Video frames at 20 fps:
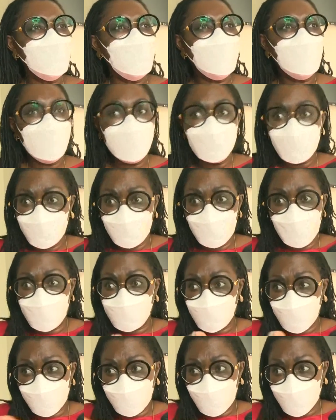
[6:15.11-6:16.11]
You know,
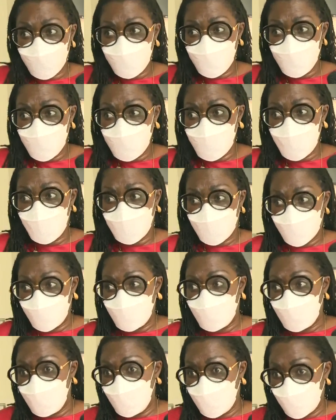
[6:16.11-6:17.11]
I've just given you
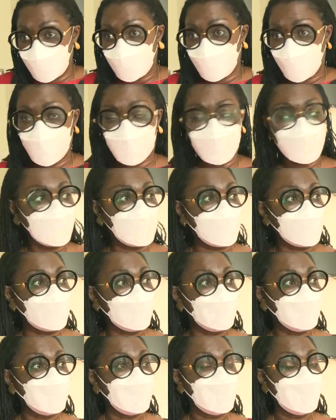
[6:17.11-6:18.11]
an
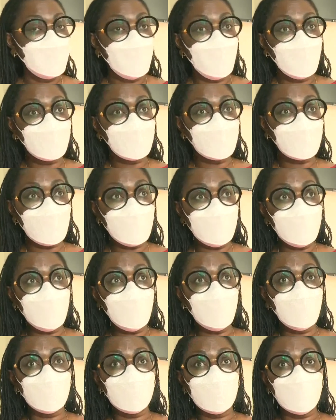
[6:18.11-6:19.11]
illustration of
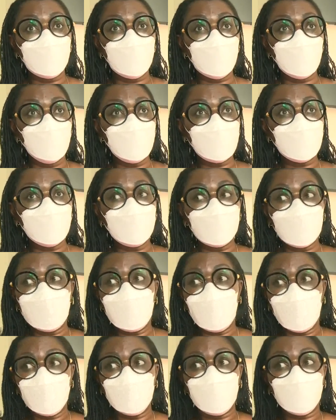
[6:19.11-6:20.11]
some of the provisions
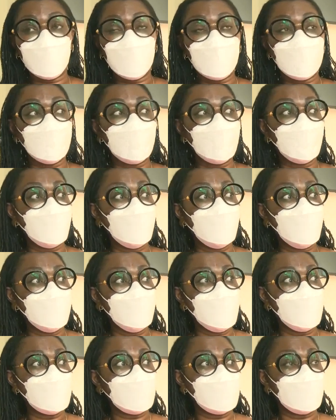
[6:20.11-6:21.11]
that I find
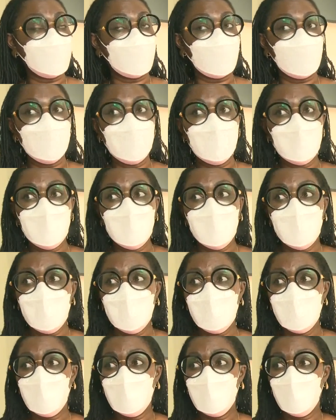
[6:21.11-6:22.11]
problematic,
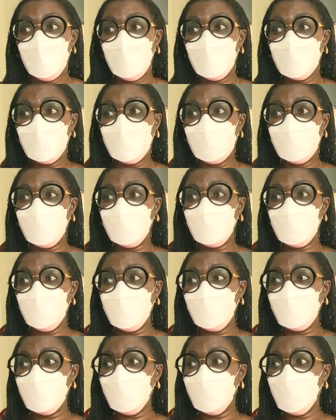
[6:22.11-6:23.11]
or the
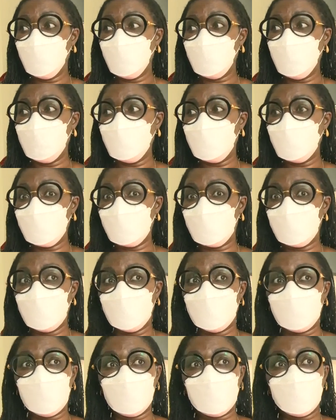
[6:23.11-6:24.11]
definition of
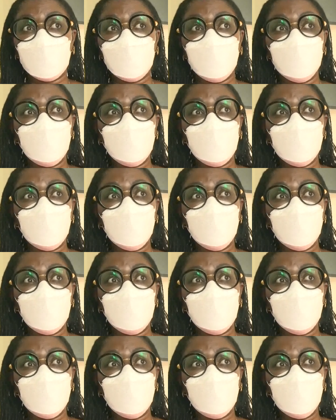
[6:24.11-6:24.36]
intersex as